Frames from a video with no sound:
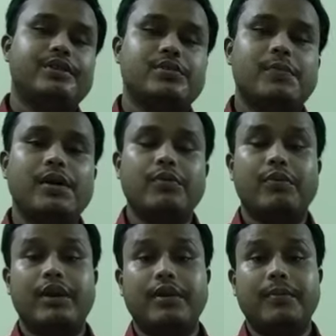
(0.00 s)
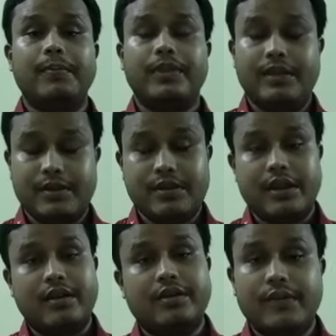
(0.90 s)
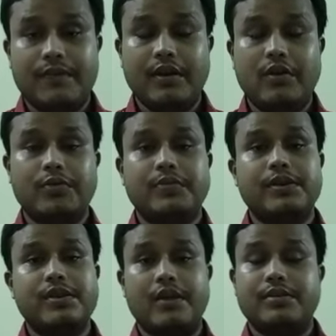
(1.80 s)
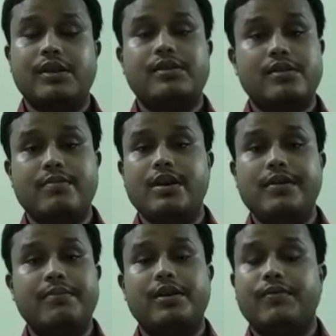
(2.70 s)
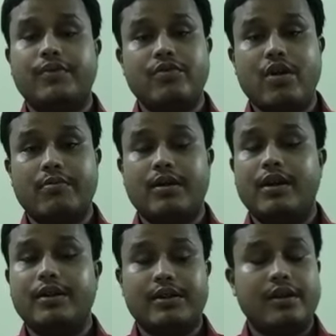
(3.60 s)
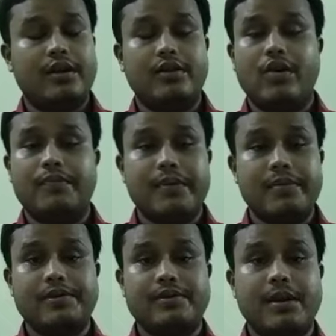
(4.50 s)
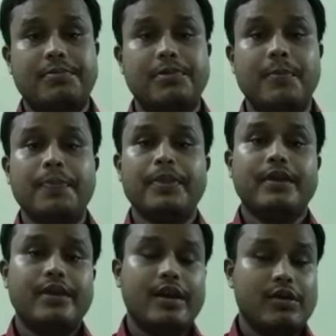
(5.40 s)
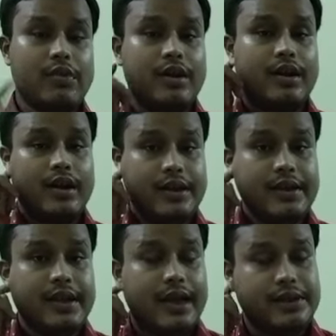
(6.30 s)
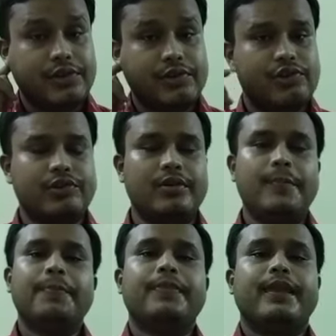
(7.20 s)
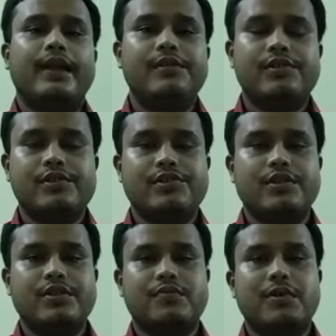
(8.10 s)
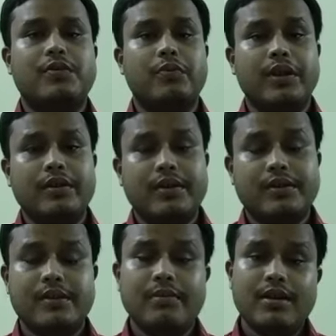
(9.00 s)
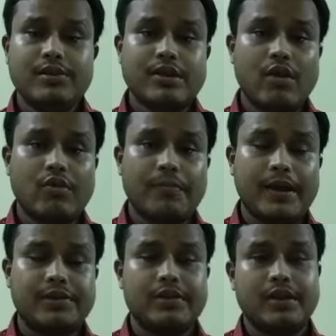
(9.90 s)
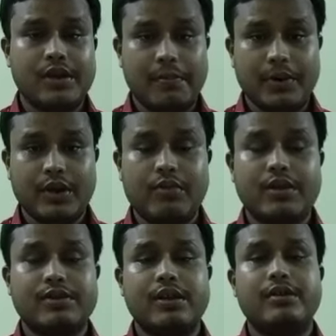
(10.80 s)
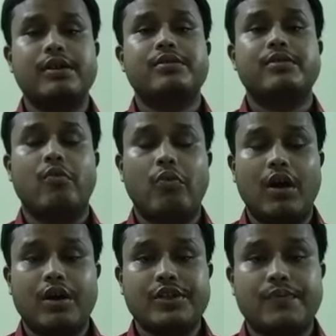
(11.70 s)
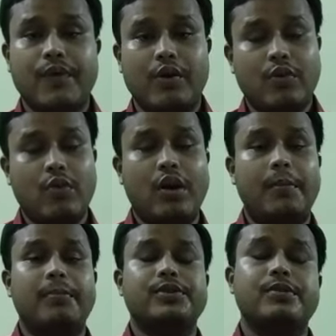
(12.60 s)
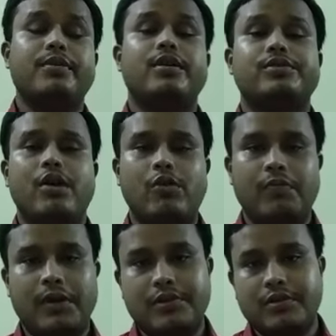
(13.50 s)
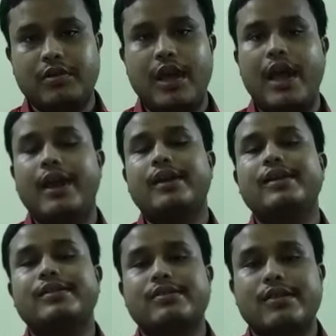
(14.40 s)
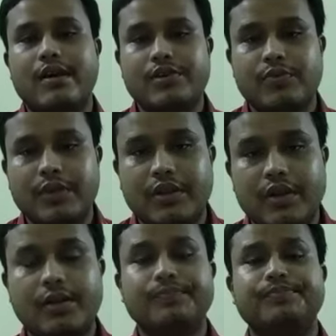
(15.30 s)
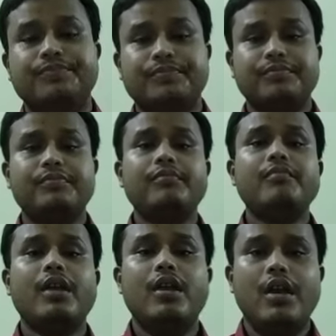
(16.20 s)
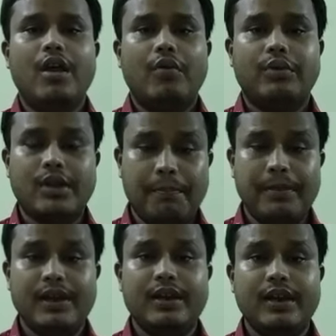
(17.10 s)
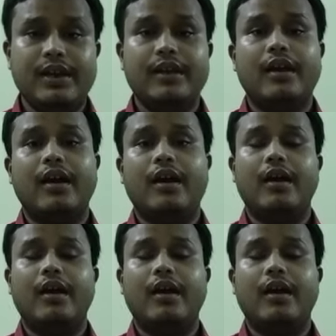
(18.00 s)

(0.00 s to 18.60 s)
is what? When this is another figure of speech. I have said simile, metaphor you have learned in your previous chapter. Here you are learning alliteration. Alliteration is what? When the similar sound pattern in a particular sentence, the words follow a similar sound pattern and it starts with the beginning